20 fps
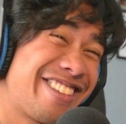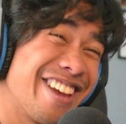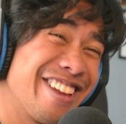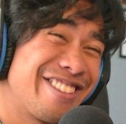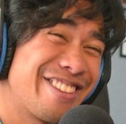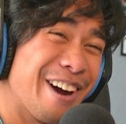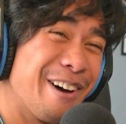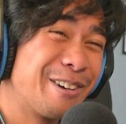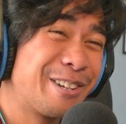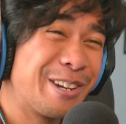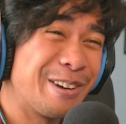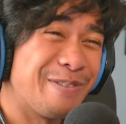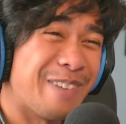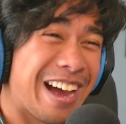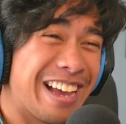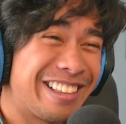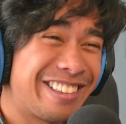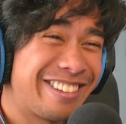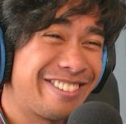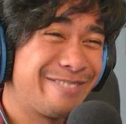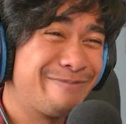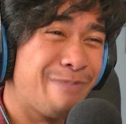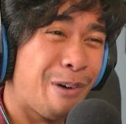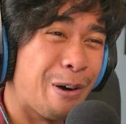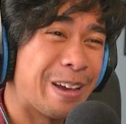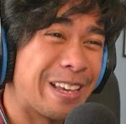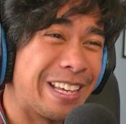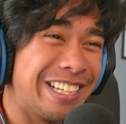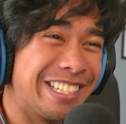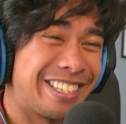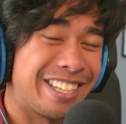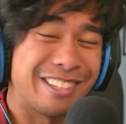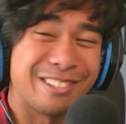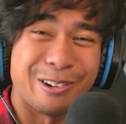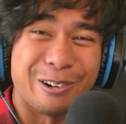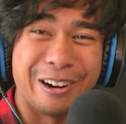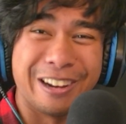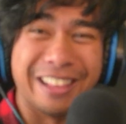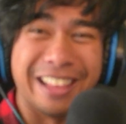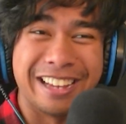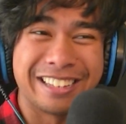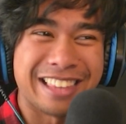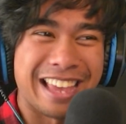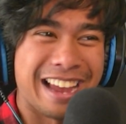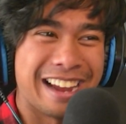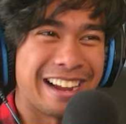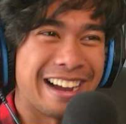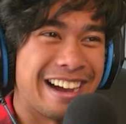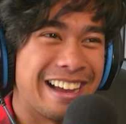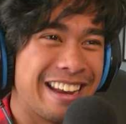Don't do my boy Itadori like that. God